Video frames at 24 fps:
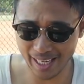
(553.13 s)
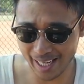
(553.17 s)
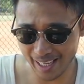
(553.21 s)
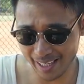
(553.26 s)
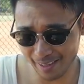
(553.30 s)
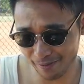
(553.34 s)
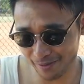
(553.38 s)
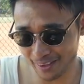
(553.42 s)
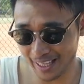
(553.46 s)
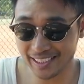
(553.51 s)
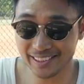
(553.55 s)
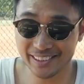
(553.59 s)

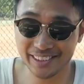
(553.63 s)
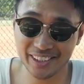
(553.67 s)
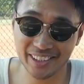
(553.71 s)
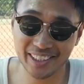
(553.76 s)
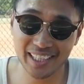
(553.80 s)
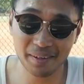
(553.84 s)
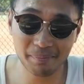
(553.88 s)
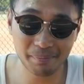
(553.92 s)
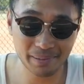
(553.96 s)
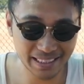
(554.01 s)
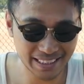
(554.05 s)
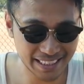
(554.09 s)
If that's your
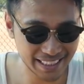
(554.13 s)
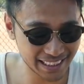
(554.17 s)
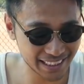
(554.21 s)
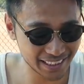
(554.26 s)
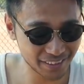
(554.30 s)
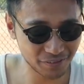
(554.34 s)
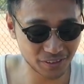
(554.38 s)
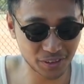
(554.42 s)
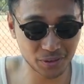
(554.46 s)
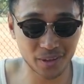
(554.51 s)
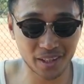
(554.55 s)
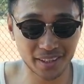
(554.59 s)
cup of tea,
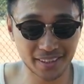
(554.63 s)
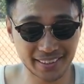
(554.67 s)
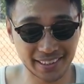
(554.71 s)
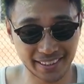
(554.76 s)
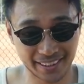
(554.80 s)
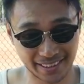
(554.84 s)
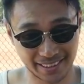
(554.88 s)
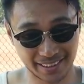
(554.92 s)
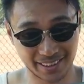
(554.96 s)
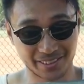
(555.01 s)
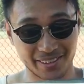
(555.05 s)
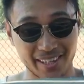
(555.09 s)
if you want
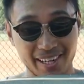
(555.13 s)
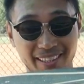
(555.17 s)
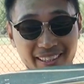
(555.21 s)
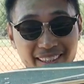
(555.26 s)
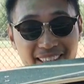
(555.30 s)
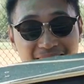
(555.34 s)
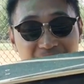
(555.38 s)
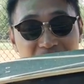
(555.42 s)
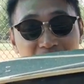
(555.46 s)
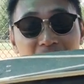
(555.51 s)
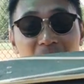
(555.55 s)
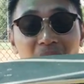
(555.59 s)
like to ride the
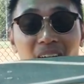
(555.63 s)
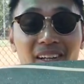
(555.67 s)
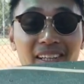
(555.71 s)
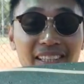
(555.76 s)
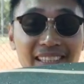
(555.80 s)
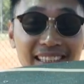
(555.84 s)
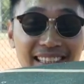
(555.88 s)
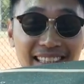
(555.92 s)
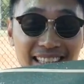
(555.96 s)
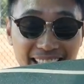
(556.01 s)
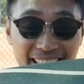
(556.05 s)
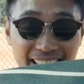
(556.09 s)

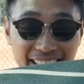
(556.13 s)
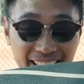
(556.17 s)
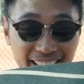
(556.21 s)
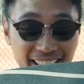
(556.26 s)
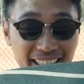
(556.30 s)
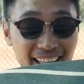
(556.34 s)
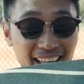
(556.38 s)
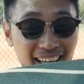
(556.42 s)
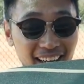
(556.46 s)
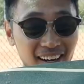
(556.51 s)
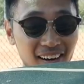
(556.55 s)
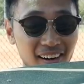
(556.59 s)
smallest thing
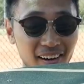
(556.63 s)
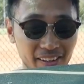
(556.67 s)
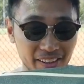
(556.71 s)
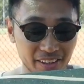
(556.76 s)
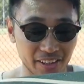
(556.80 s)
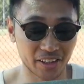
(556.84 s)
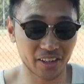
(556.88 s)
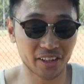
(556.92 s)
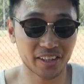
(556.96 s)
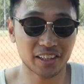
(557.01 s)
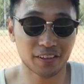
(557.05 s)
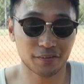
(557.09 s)
on
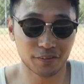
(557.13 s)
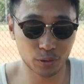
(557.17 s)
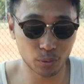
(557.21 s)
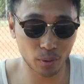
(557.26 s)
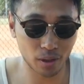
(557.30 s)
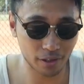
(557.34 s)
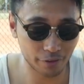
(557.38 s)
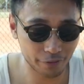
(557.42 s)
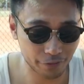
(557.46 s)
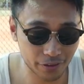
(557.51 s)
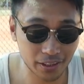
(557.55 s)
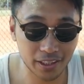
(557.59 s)
earth, if you
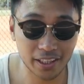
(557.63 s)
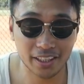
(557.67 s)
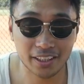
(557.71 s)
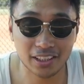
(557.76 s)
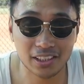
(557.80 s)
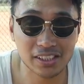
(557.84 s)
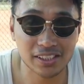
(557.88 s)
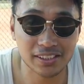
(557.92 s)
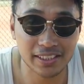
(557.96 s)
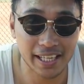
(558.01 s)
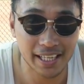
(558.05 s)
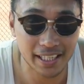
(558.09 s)
wanna feel like
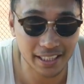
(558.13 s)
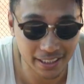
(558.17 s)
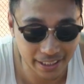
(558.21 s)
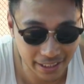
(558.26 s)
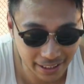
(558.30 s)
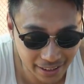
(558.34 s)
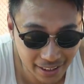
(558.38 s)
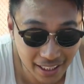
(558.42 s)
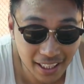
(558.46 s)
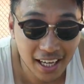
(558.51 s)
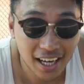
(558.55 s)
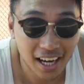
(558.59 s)
you're
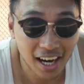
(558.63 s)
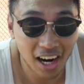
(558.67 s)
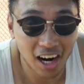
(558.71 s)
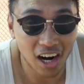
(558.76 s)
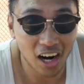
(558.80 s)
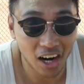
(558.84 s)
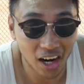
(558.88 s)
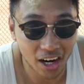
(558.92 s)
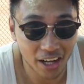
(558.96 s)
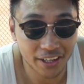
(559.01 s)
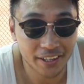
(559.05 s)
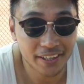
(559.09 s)
standing
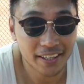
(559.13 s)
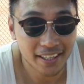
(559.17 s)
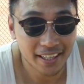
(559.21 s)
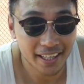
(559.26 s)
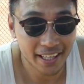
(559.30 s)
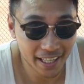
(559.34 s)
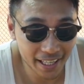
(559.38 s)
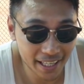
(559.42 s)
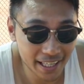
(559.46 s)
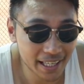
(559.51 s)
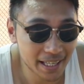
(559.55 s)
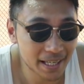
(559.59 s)
on
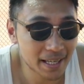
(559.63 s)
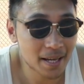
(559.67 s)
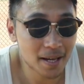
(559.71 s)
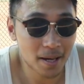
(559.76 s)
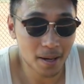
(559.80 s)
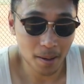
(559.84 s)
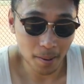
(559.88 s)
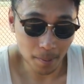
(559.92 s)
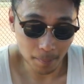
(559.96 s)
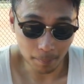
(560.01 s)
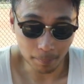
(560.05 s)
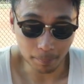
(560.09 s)
a
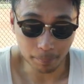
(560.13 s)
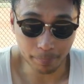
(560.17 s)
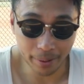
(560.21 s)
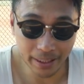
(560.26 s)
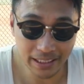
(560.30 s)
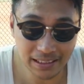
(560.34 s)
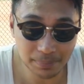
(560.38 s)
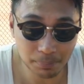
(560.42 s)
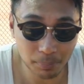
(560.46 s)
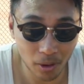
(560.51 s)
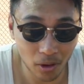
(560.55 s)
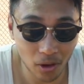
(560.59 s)

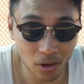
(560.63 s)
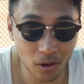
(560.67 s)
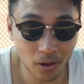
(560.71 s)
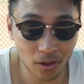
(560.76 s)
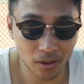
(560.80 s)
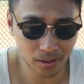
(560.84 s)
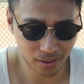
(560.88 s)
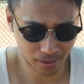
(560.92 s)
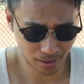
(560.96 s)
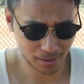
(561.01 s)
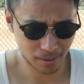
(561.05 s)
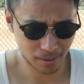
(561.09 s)
baseball